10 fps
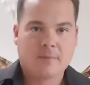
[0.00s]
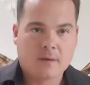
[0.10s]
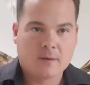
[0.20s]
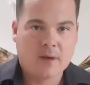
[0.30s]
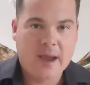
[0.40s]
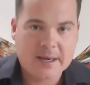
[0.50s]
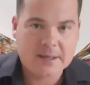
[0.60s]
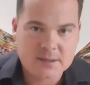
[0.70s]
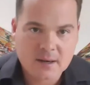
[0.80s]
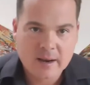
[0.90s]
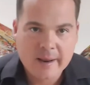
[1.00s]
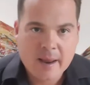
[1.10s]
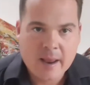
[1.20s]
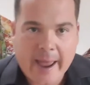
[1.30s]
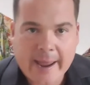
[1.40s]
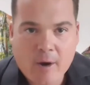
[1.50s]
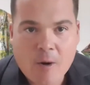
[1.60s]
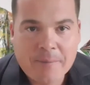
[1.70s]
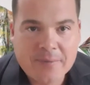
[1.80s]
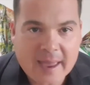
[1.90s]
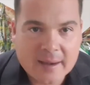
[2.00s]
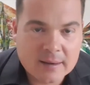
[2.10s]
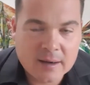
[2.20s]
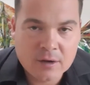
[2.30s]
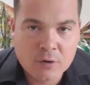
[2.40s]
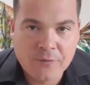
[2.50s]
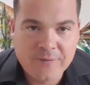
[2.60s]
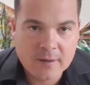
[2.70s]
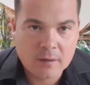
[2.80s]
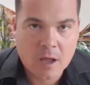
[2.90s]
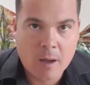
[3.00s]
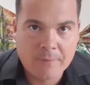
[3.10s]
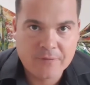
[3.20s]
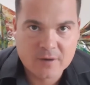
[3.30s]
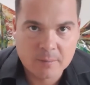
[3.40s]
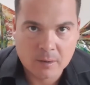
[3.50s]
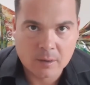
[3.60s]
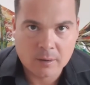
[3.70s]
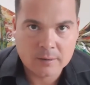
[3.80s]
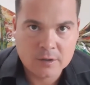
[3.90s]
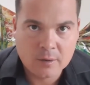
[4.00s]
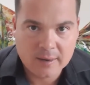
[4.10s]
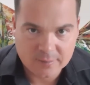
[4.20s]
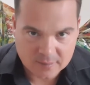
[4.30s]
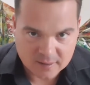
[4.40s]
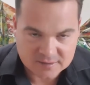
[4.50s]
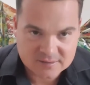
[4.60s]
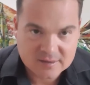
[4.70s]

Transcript: Great. I hope that you feel comfortable doing this.